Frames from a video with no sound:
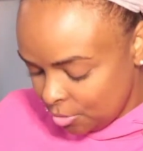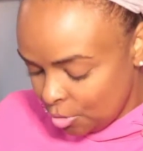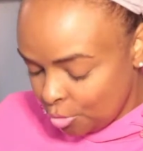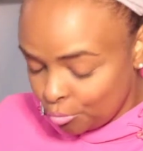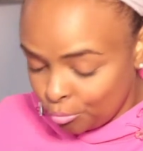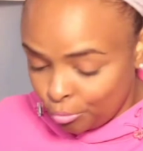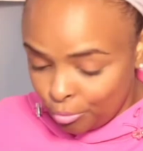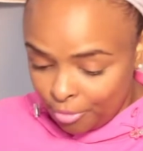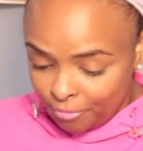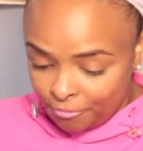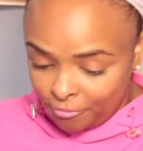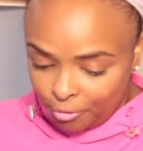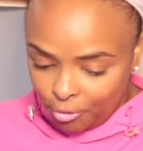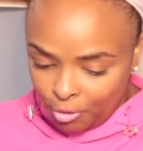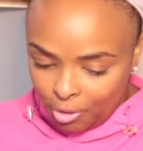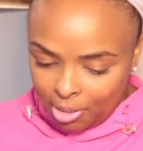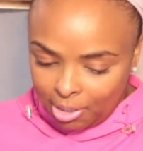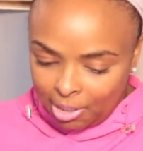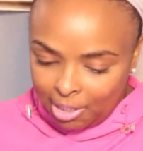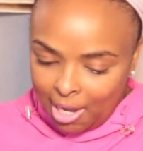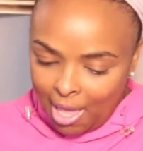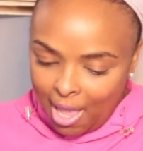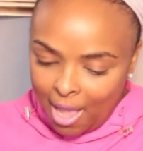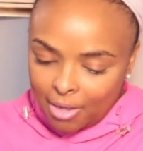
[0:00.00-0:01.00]
River
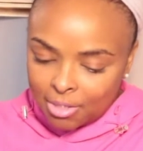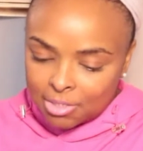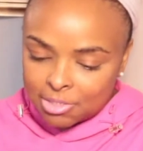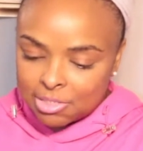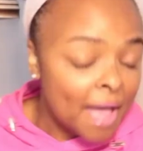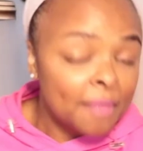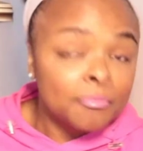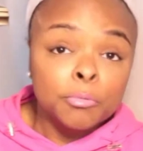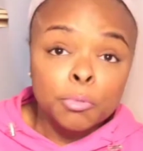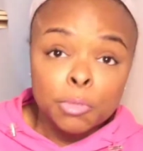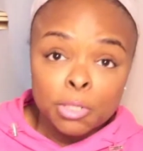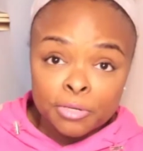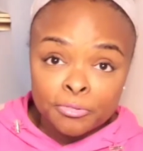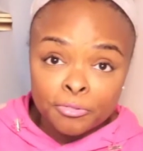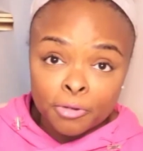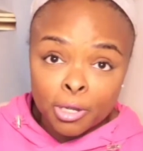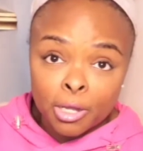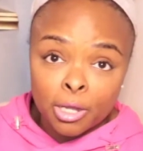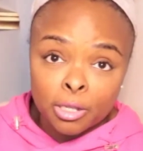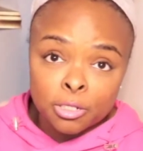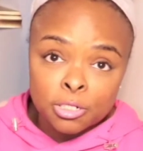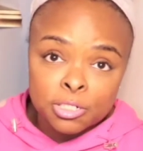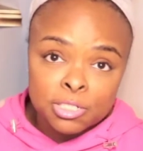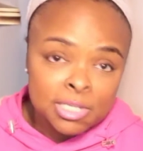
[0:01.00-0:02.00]
Lock. So I have 3 different
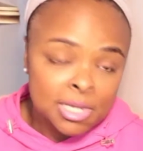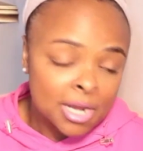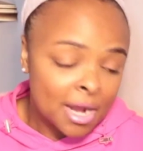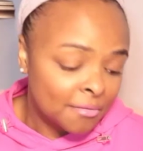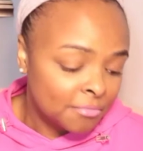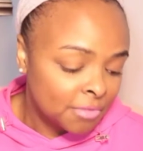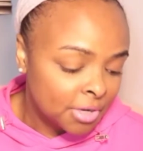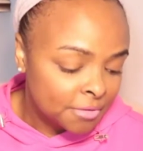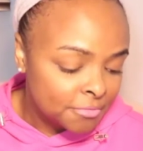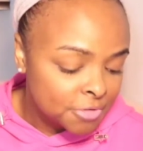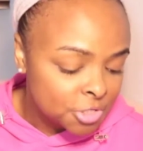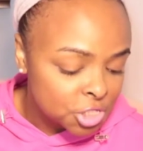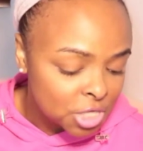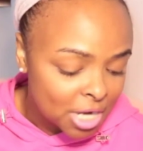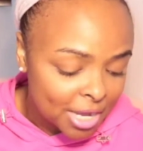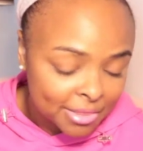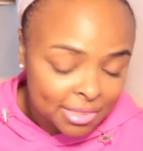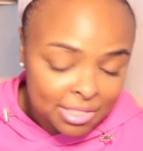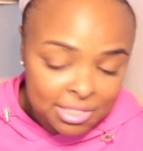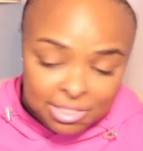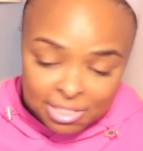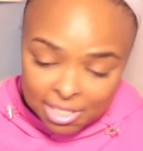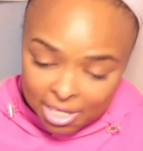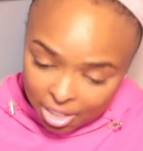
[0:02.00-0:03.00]
colors here. I've never tried
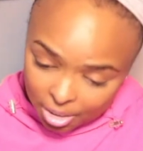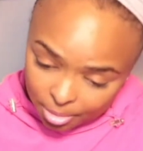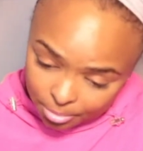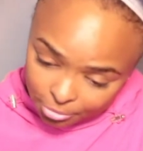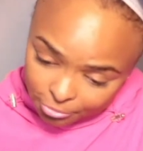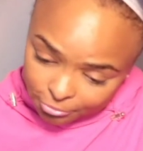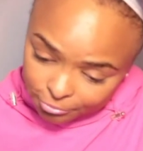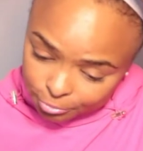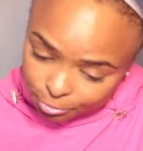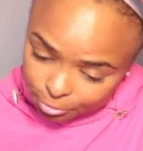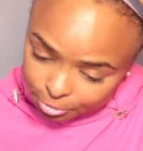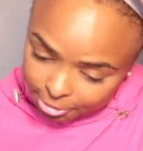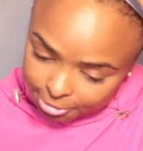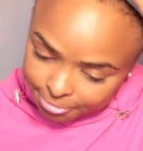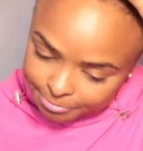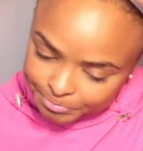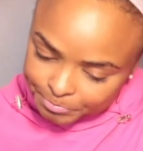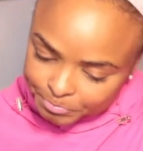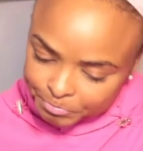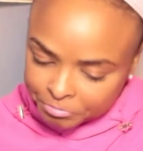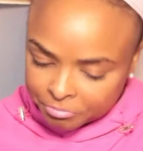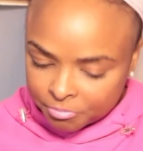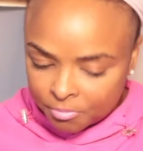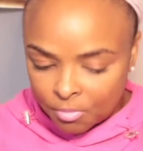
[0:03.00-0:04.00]
this hair before,
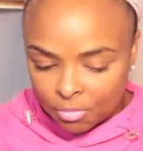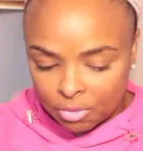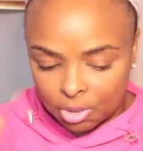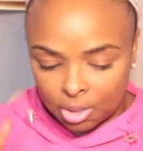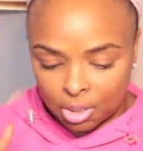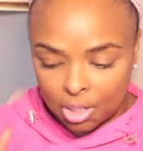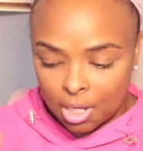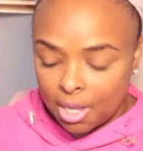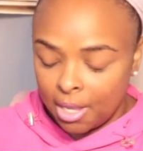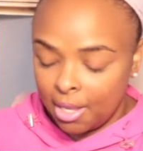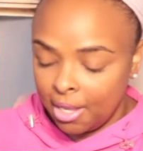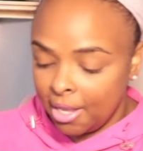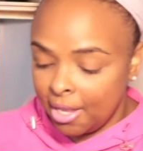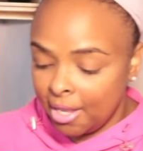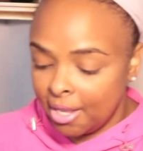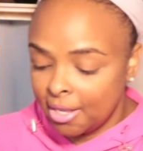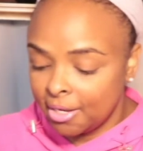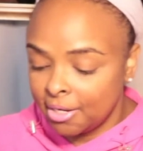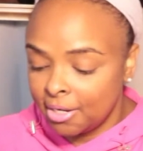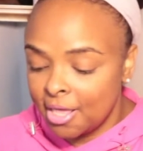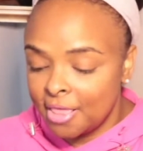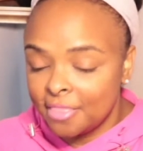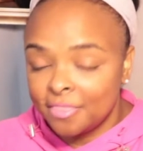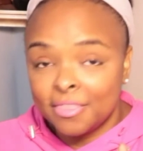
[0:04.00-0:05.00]

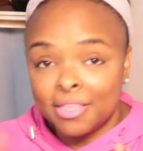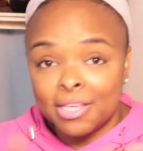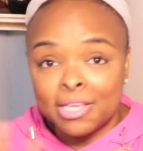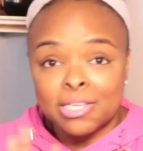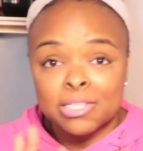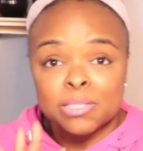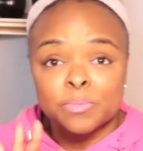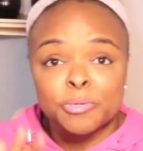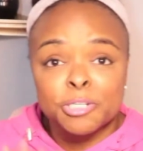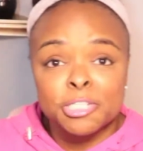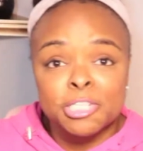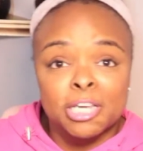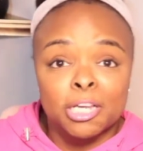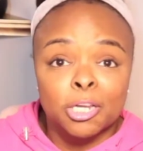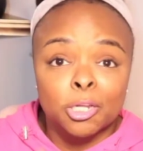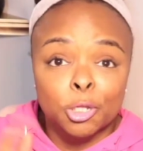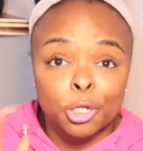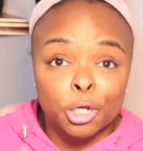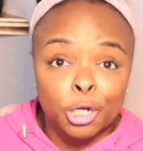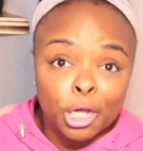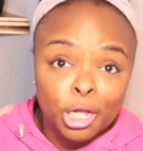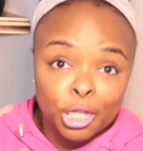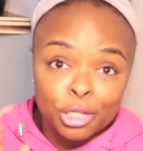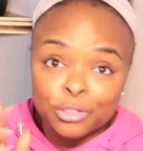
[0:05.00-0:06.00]
and these particular
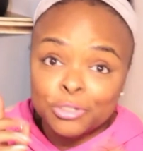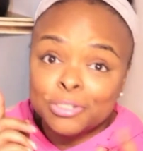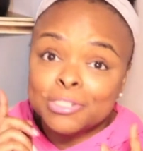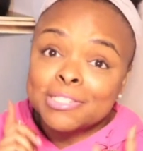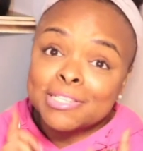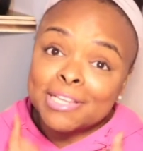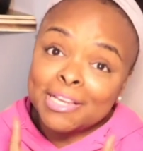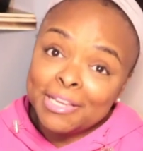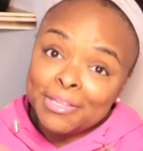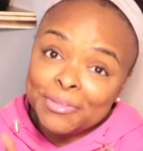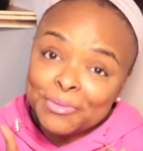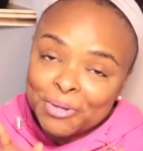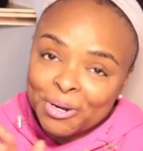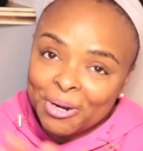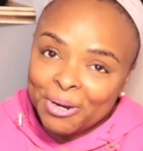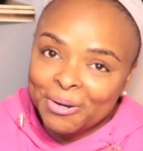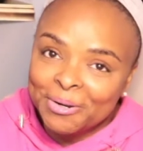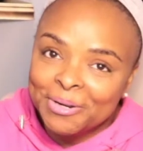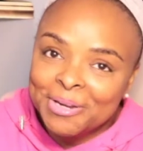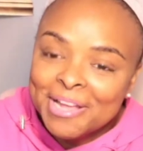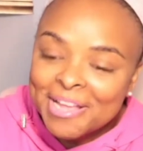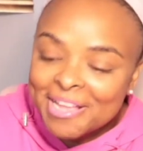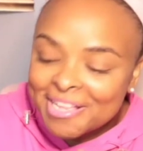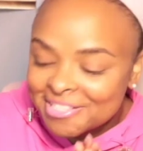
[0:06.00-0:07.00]
colors either,
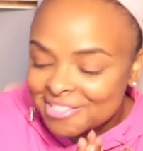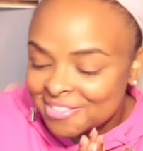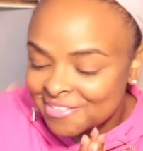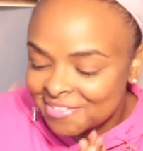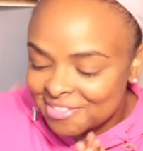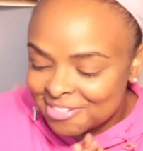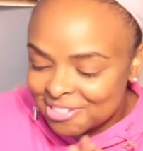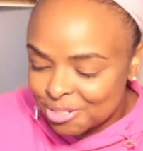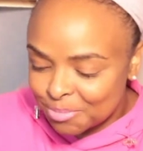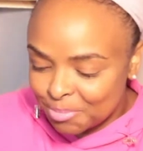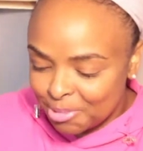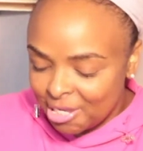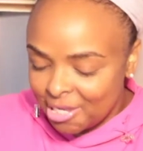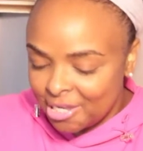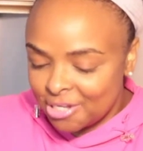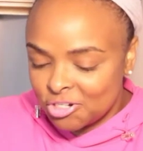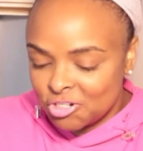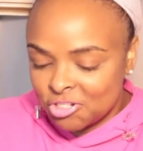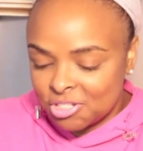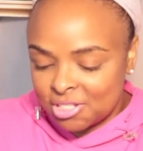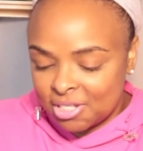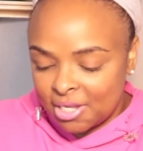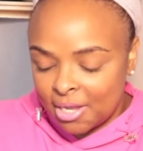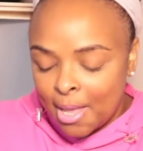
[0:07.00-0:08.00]
so this should be
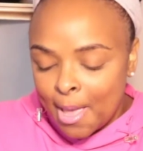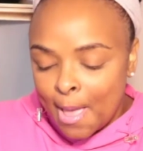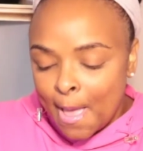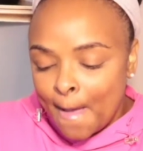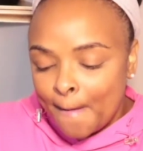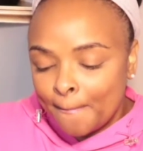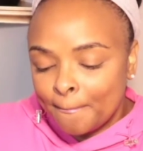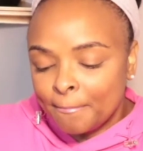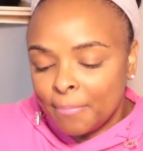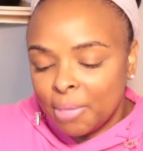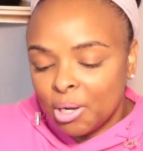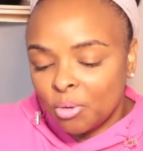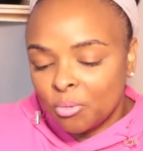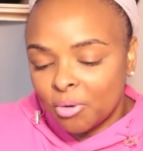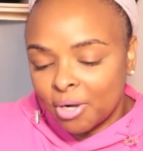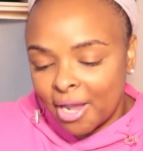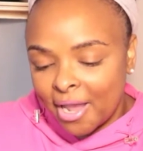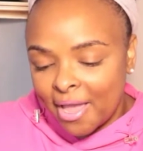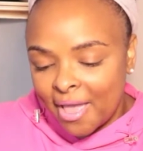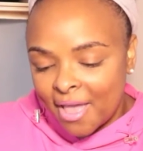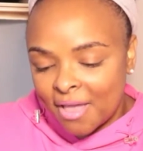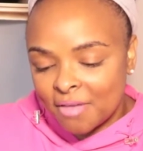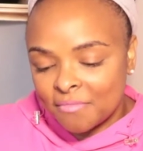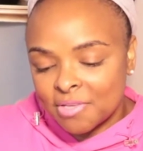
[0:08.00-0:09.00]
interesting. But what I
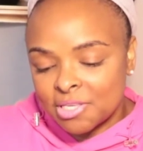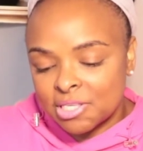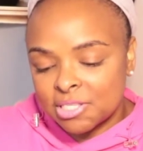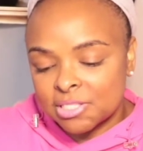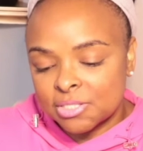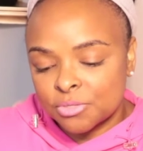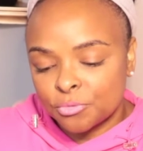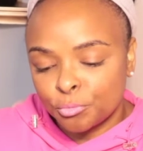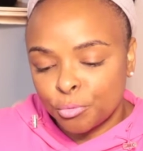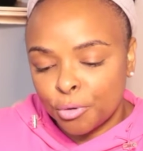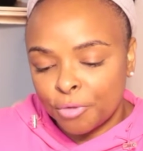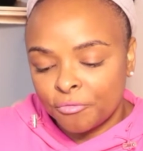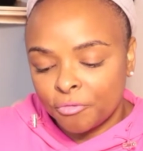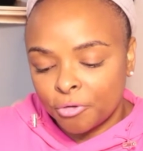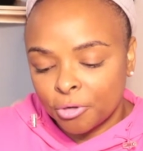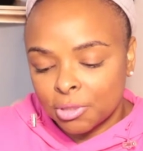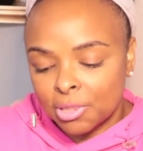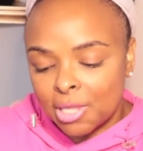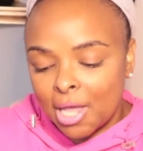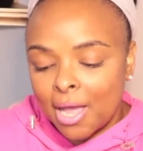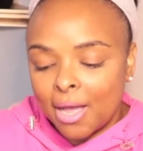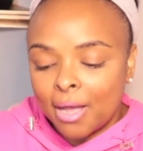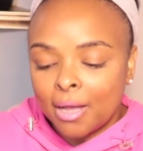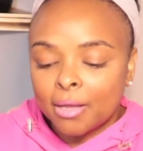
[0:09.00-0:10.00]
have is the River
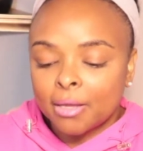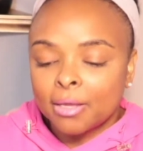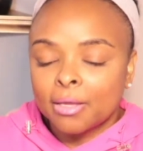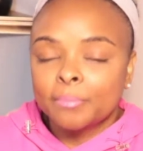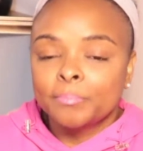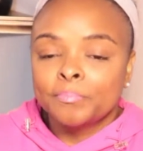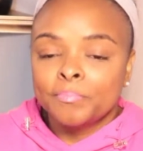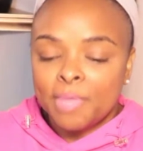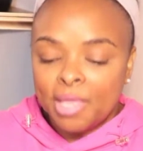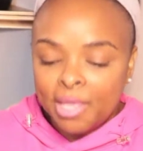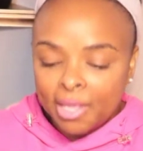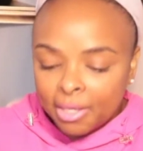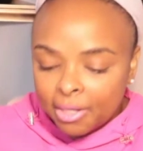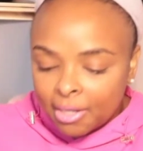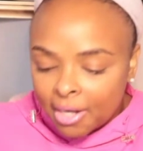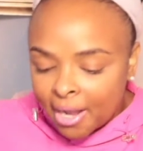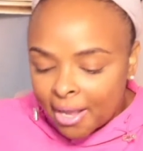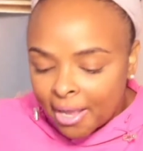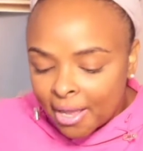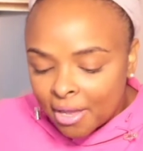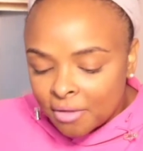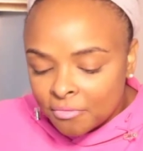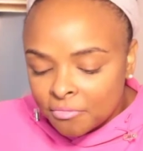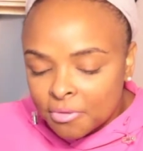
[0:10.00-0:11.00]
Lock, and I
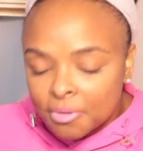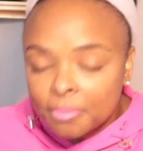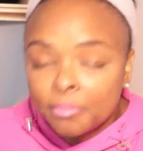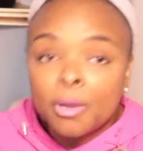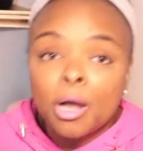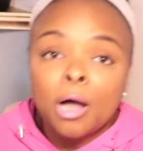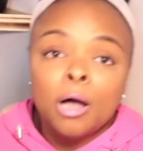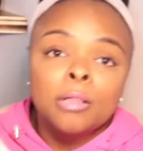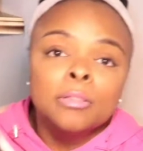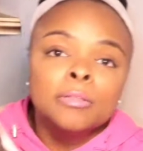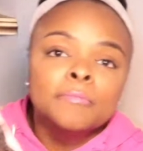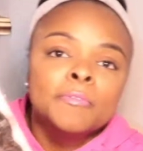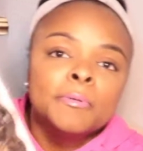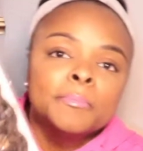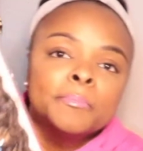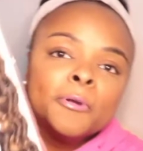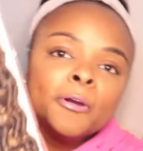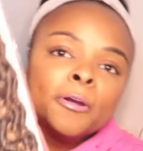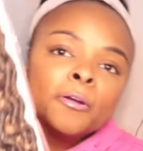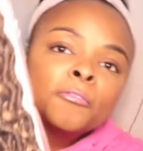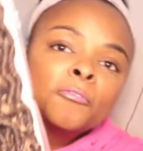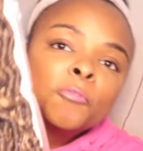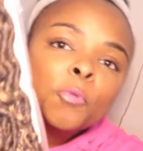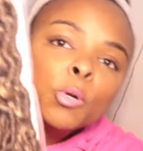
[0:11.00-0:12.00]
have them, all of them are
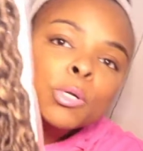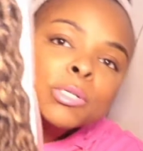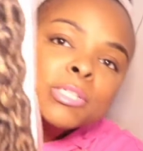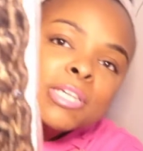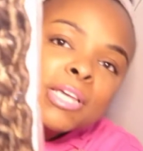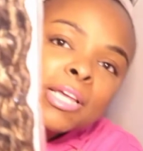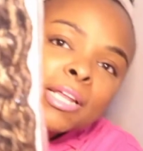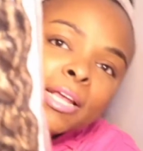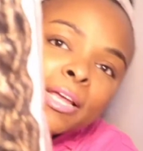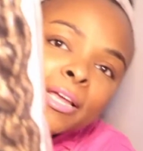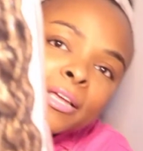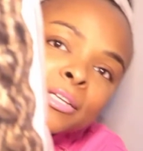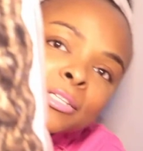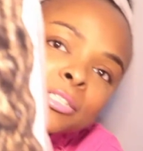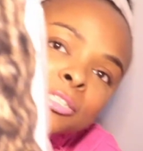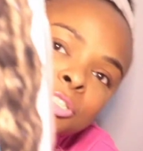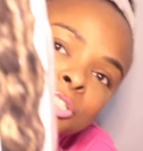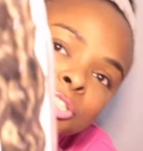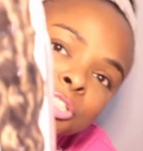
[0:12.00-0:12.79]
14-inch.